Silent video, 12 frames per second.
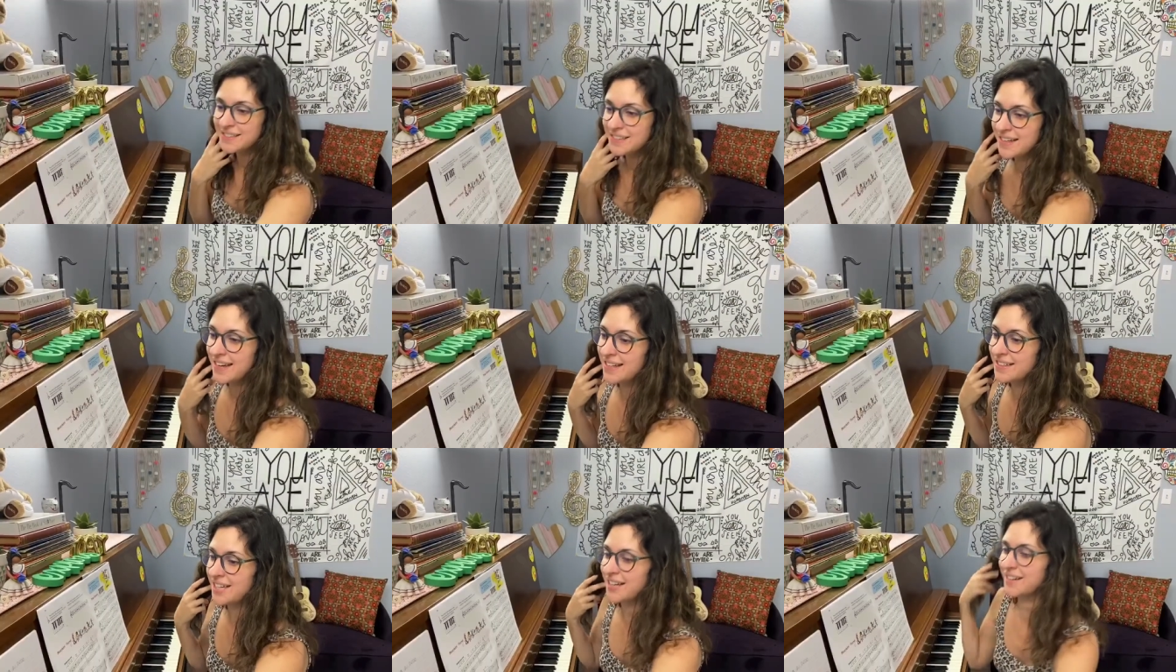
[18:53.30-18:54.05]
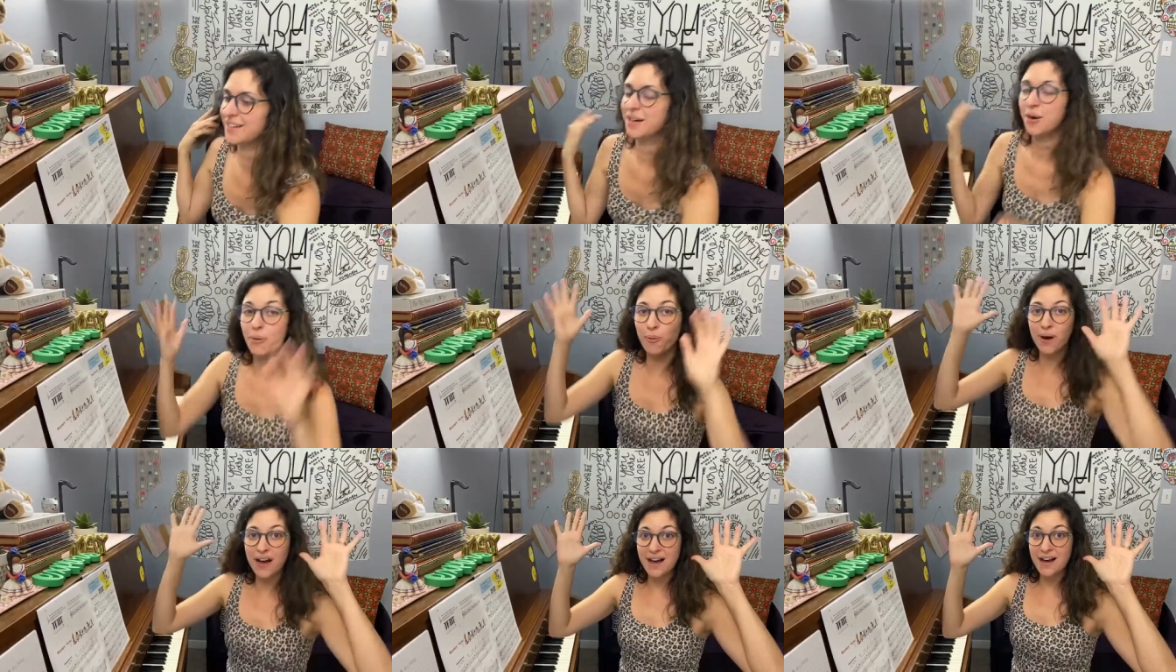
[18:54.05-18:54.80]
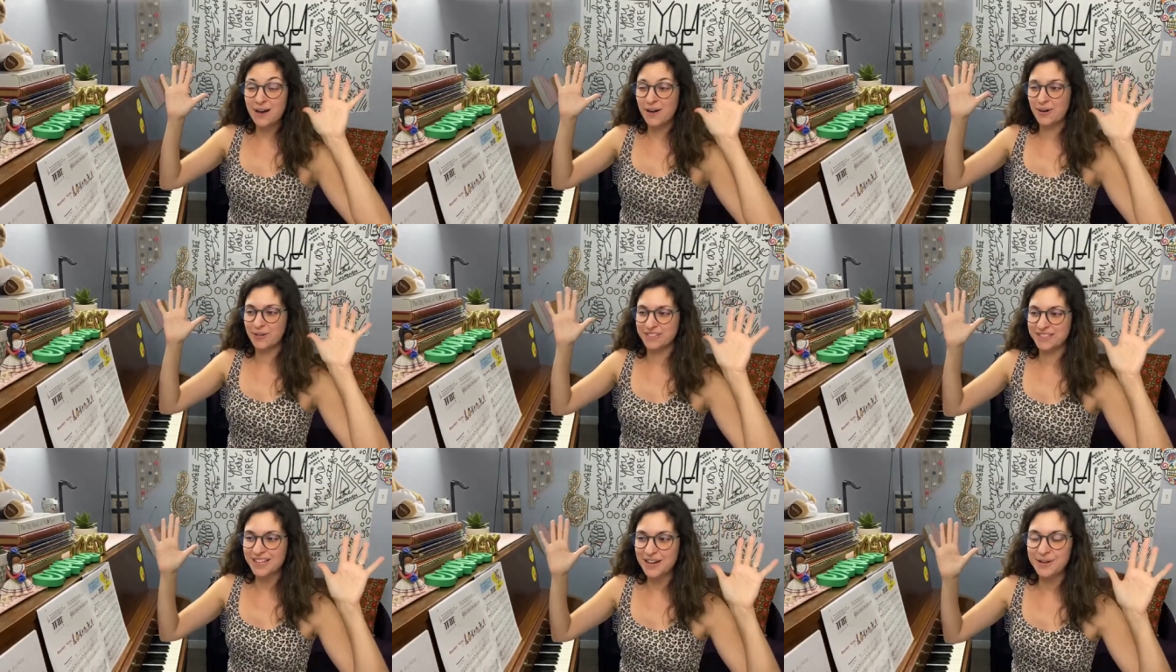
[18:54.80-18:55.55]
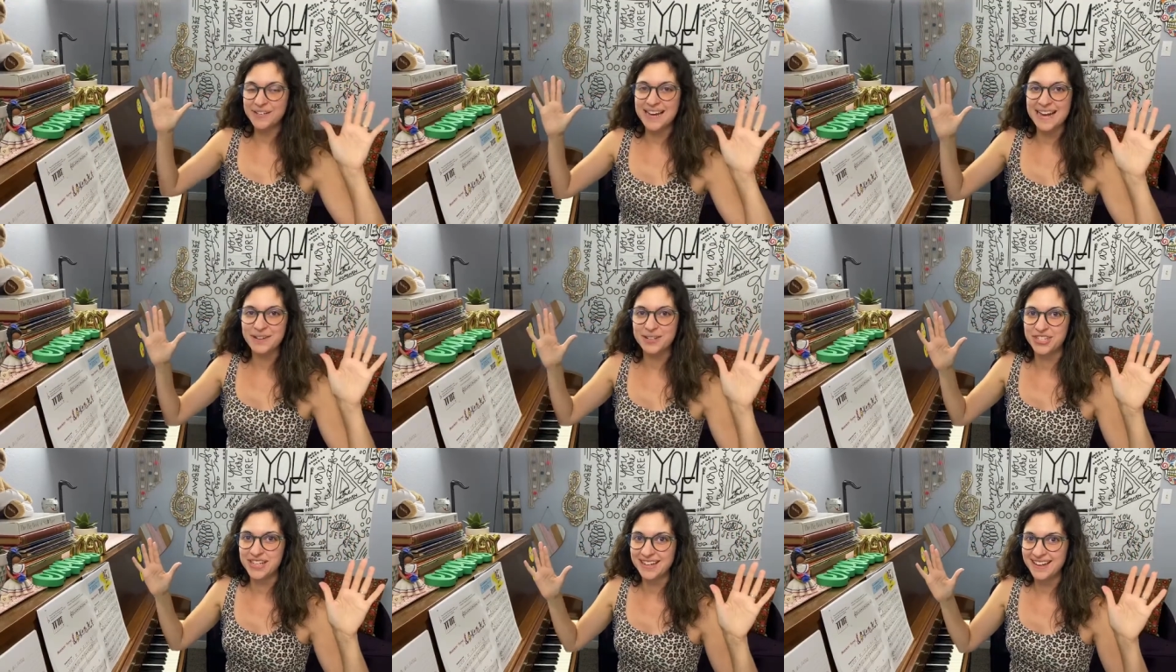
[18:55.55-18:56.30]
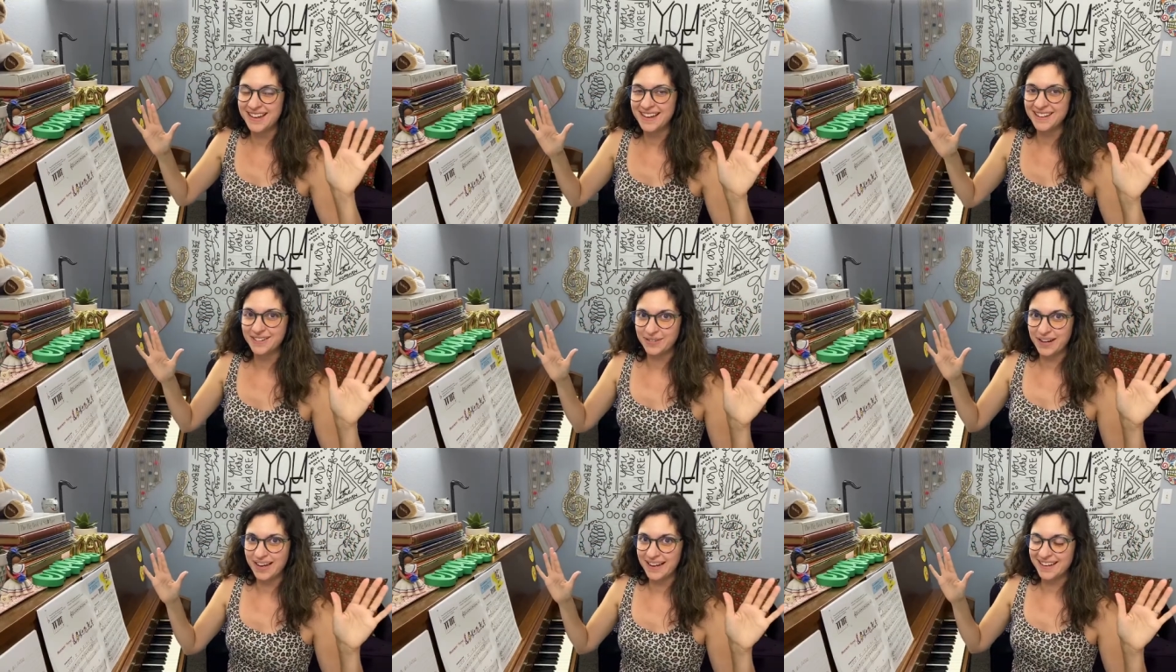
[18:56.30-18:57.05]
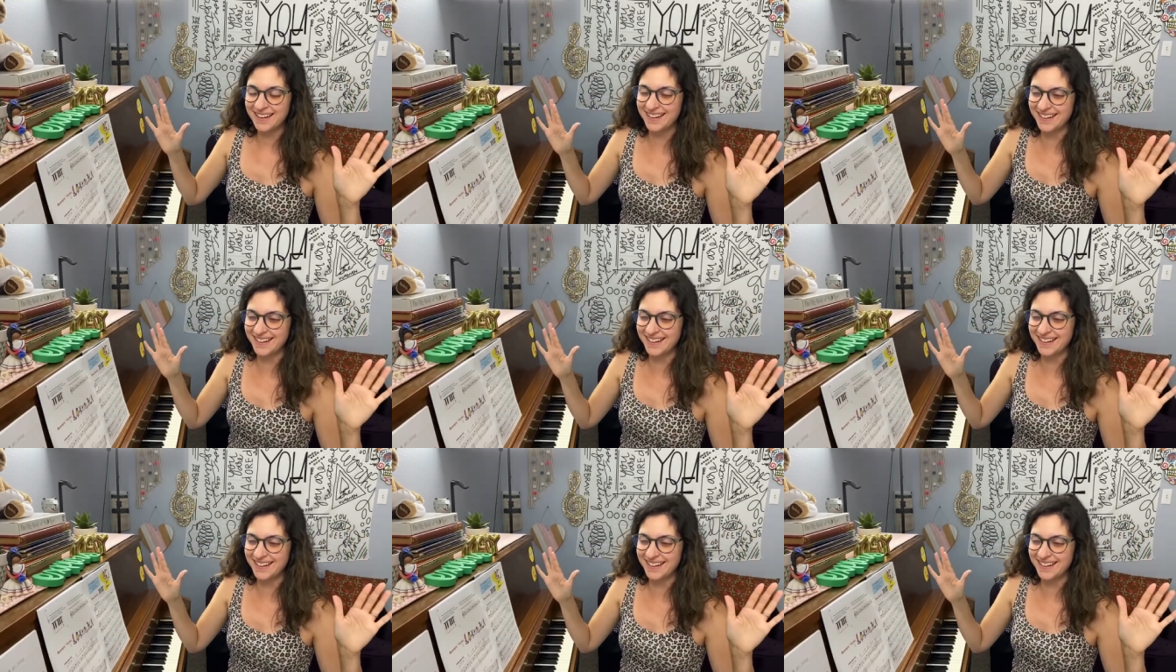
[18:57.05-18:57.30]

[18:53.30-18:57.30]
isn't it? Whoa, slow down, cheetah, right?